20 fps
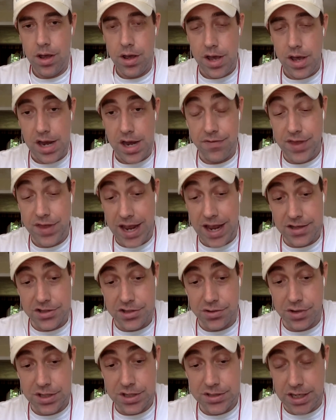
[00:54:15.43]
And if the
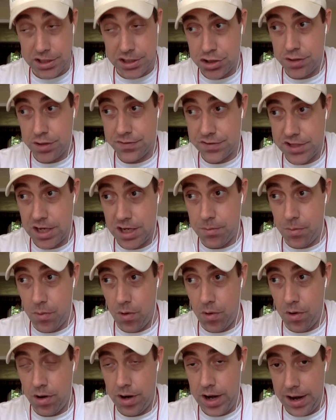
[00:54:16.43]
answer is I should have sent
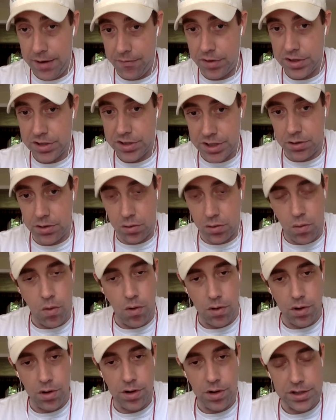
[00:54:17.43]
more every single
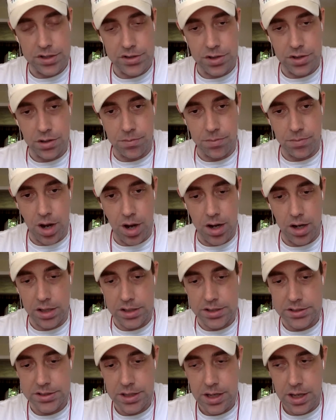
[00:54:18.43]
quarter on certain
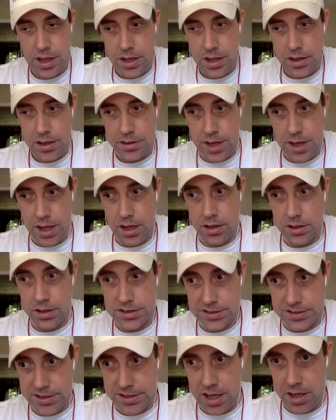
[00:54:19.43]
products, then
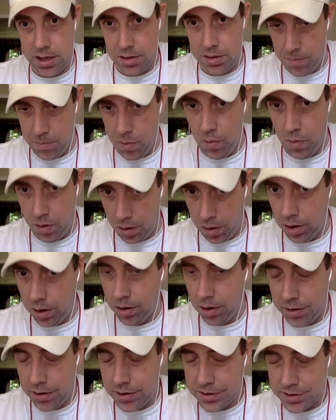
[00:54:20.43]
send more.
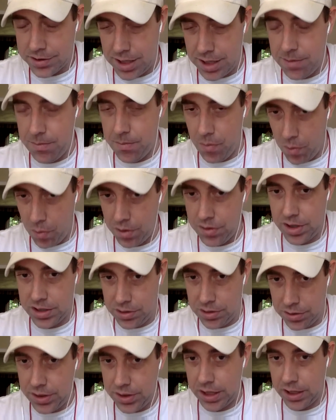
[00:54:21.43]
Send more than
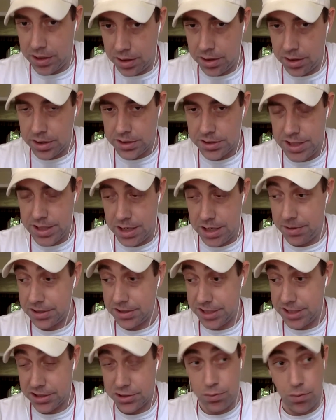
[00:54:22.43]
you think you're going to send.
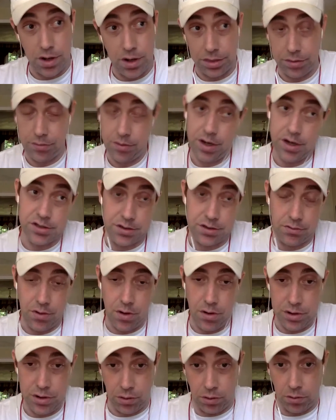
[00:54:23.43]
Because guess what? 3 years in a
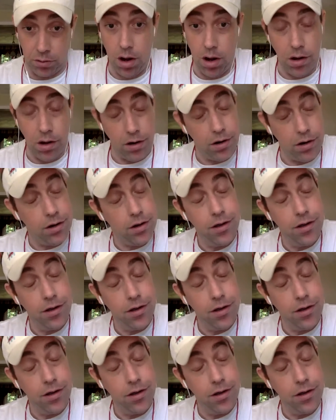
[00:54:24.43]
row, you were wrong.